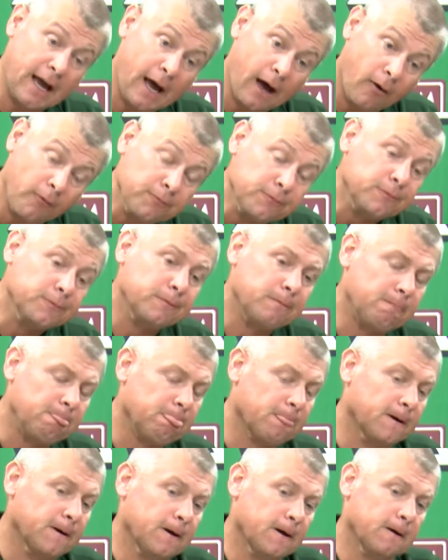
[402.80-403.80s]
out.
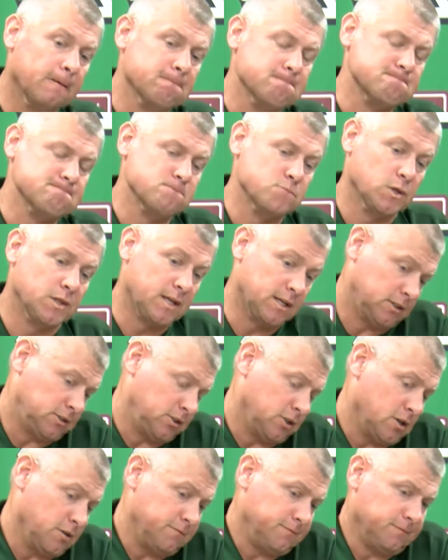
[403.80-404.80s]
But that's
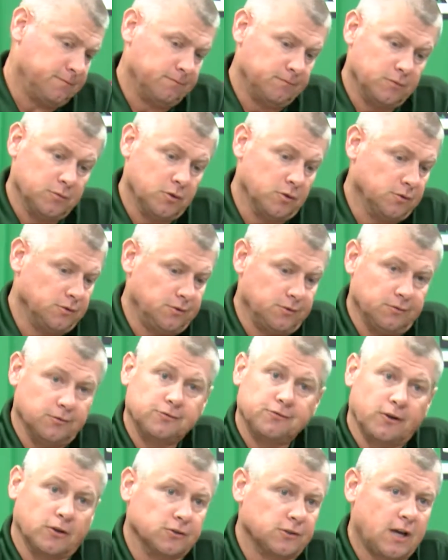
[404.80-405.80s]
tough. You know, it's his
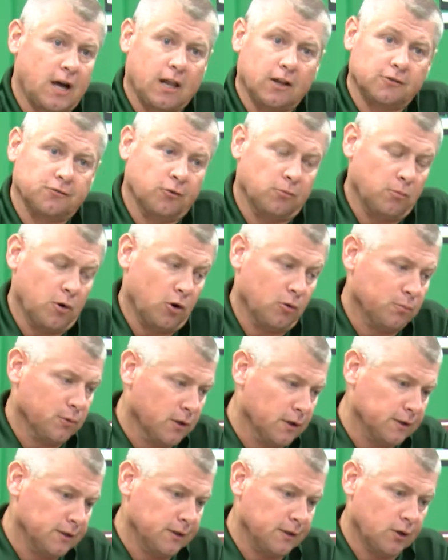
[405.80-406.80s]
first college football
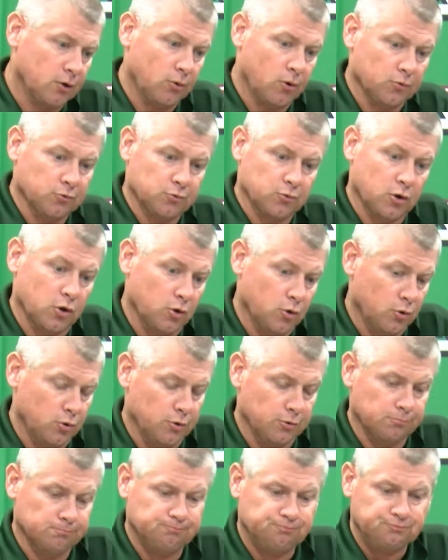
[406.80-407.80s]
play, you know, on the road.
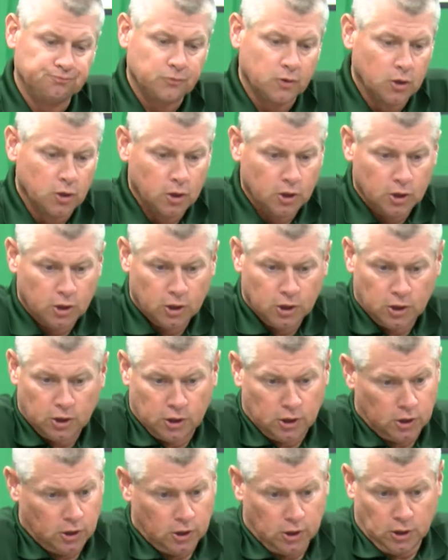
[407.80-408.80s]
And
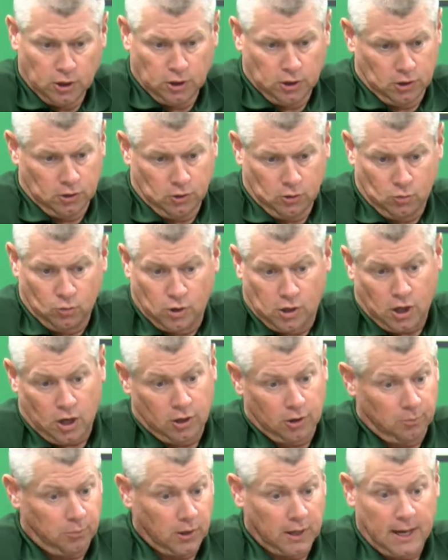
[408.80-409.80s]
we're
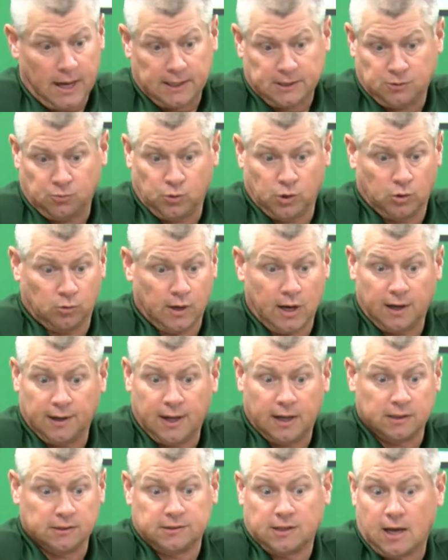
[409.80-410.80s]
calling a play action wheel route
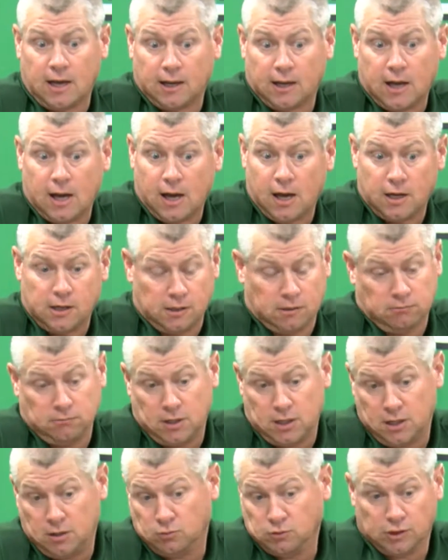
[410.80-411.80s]
down the sideline,
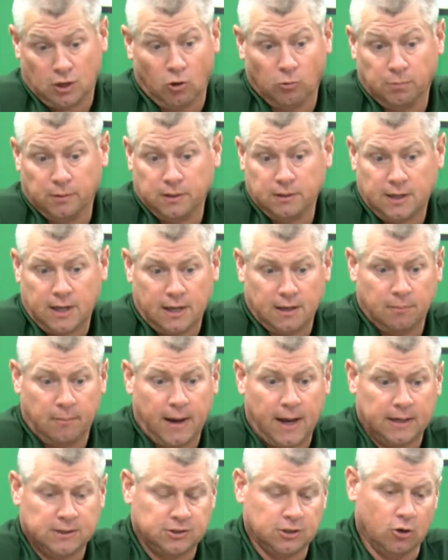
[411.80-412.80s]
and it was open. He had to
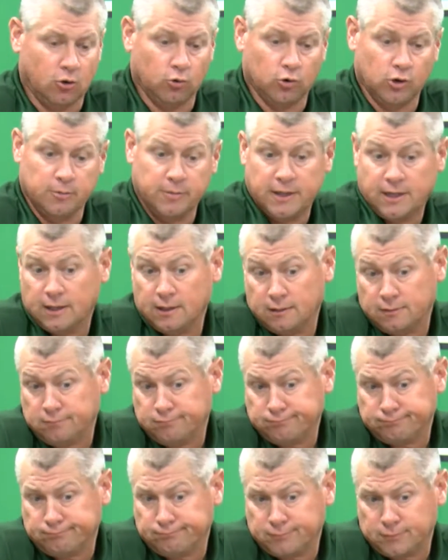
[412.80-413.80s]
back shoulder him. He didn't.
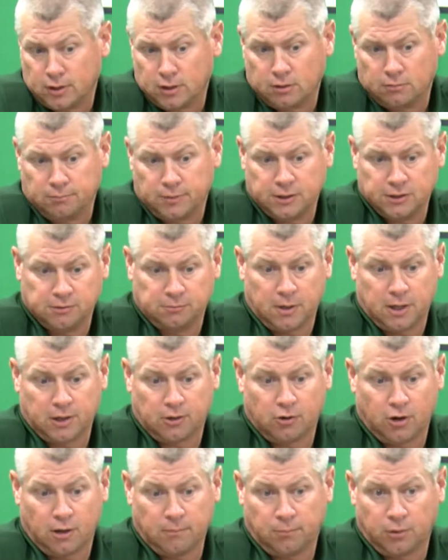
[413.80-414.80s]
Benji made a
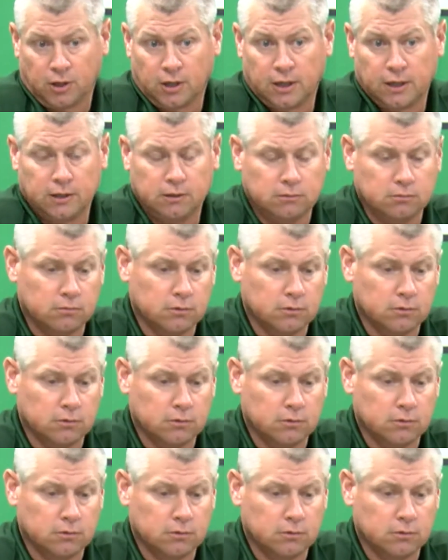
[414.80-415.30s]
great play.